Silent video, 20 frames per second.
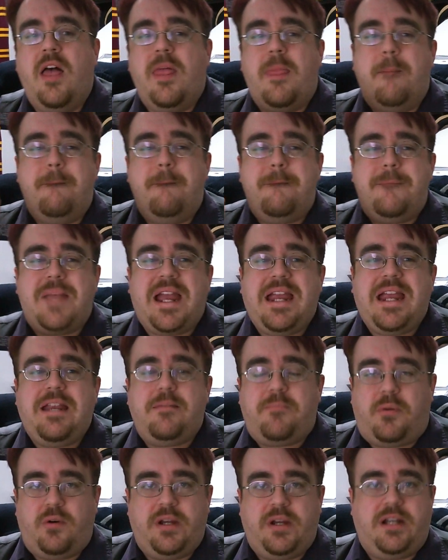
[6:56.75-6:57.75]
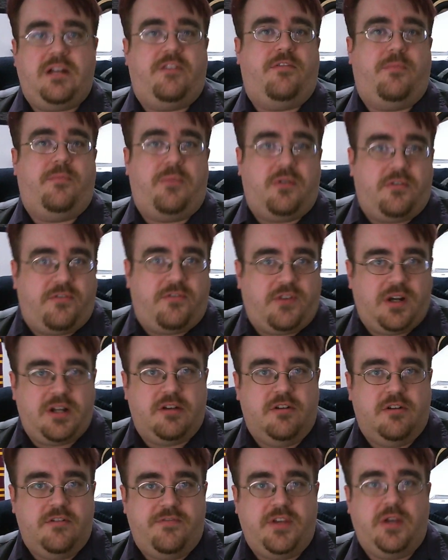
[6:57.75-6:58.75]
The main point of a
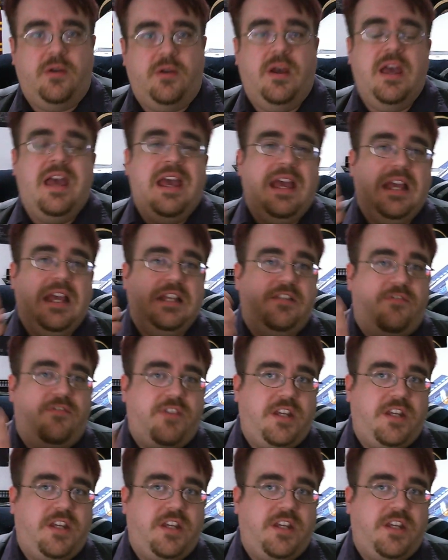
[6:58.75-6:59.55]
portfolio review is for